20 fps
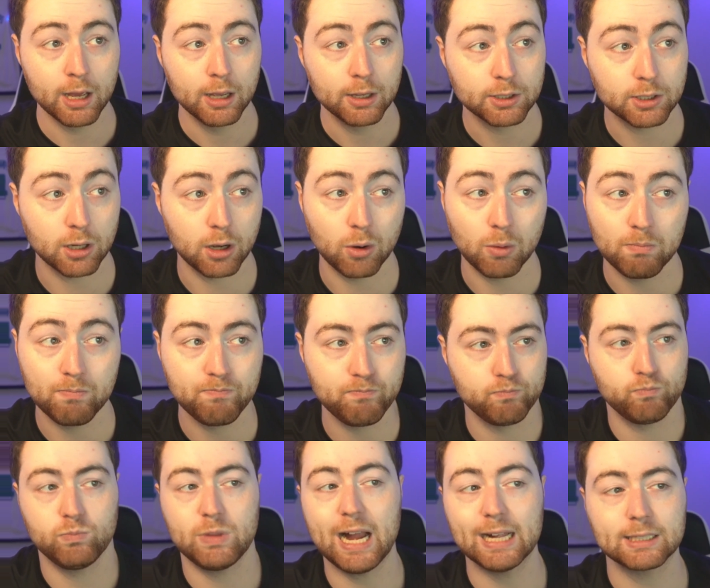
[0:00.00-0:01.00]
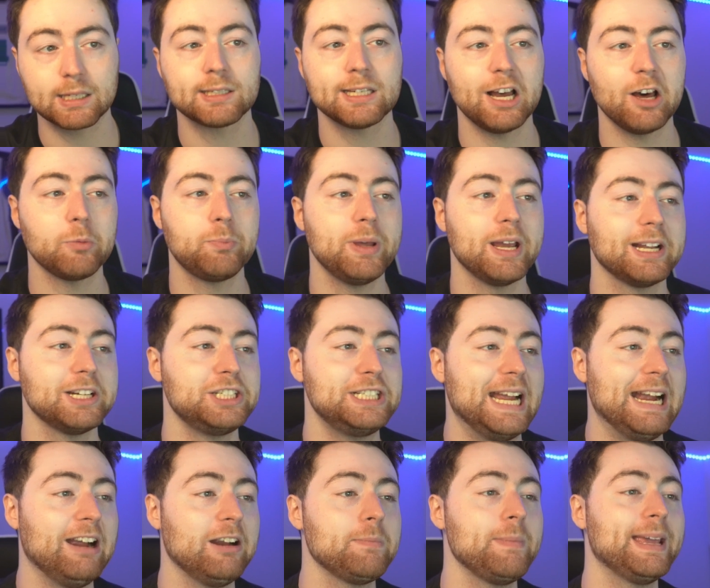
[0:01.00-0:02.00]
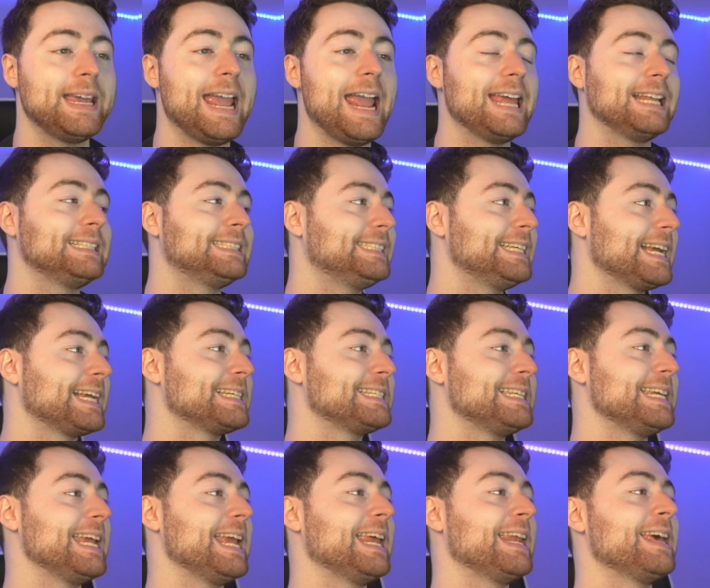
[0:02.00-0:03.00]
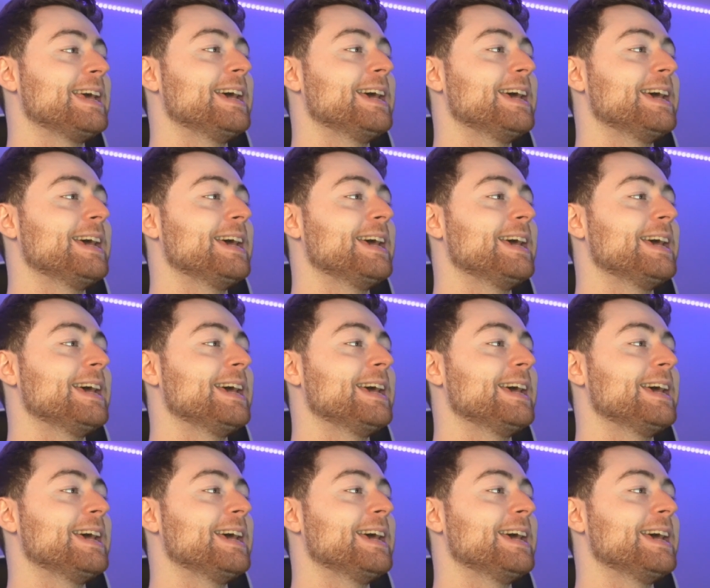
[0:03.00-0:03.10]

So that's a solid pick. Jared McCain, 16.